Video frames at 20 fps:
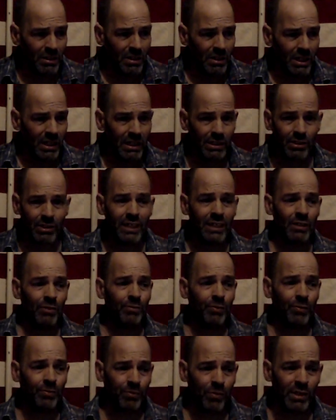And you're getting it
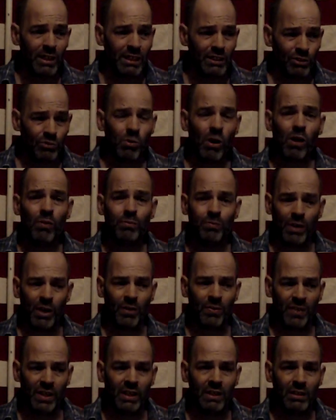for free. It's welfare
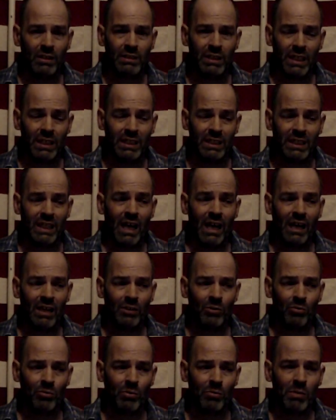thing.
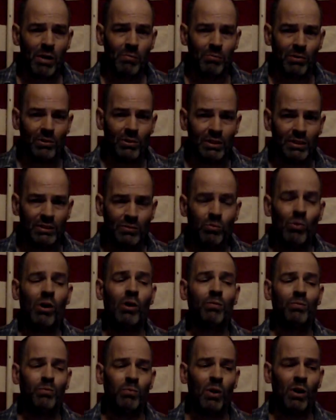Remember, it's
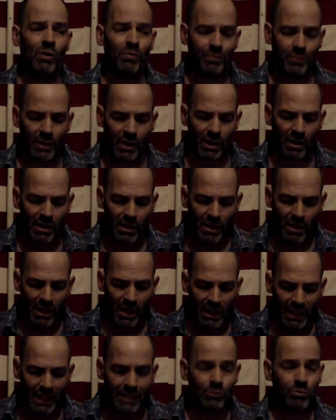welfare.
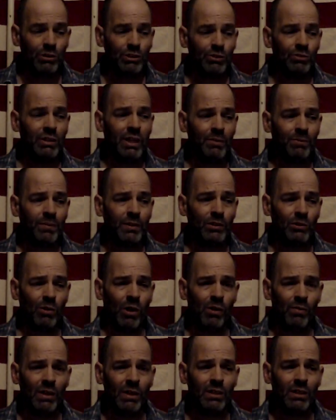That's what you get for
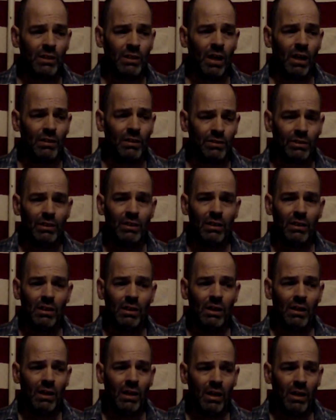$1,200
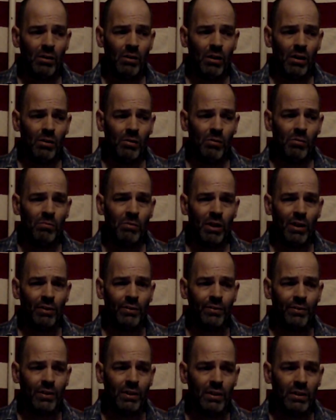a month.
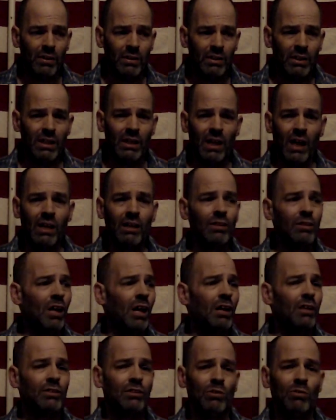You get
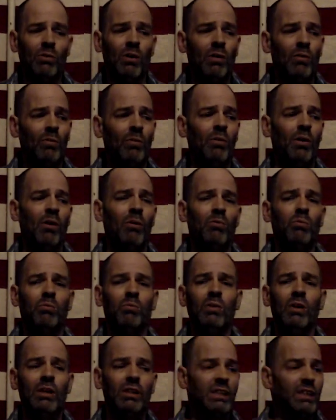$100
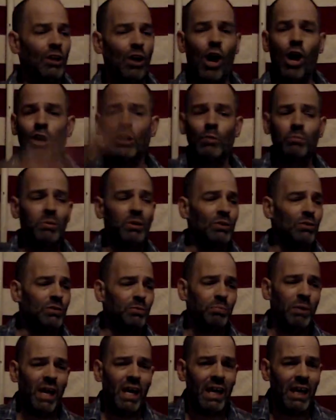you get all your bills
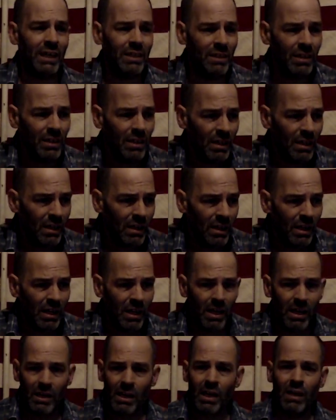paid
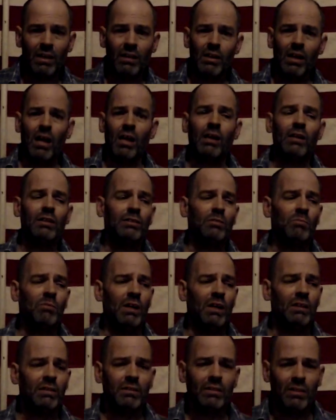and $100 a
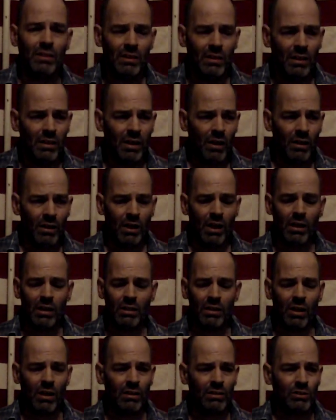month or
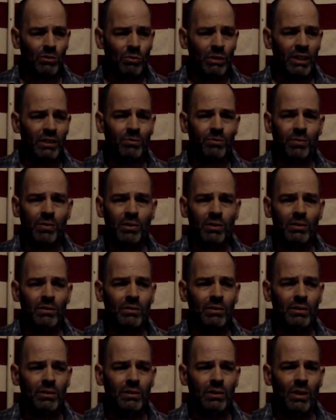$100 a week for,
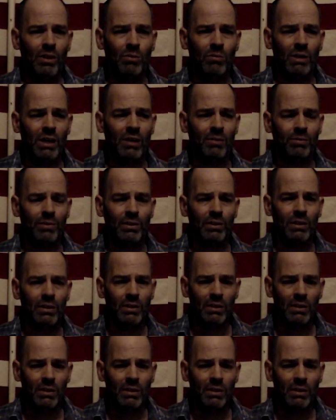you know, whatever.